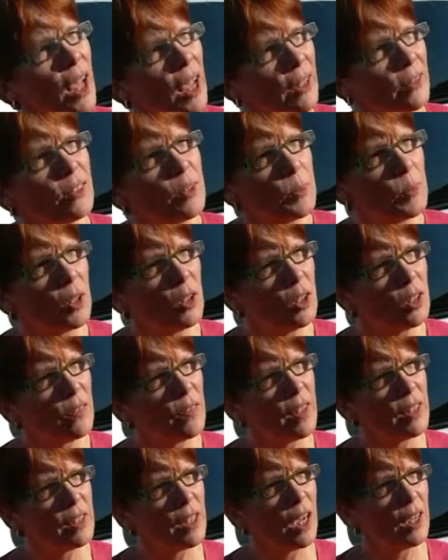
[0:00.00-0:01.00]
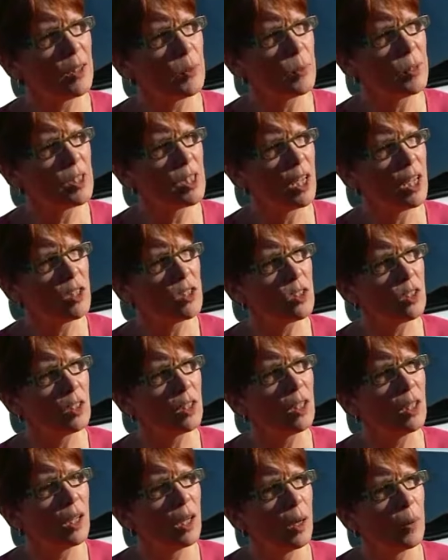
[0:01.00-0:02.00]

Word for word: to ask them to look at that documentation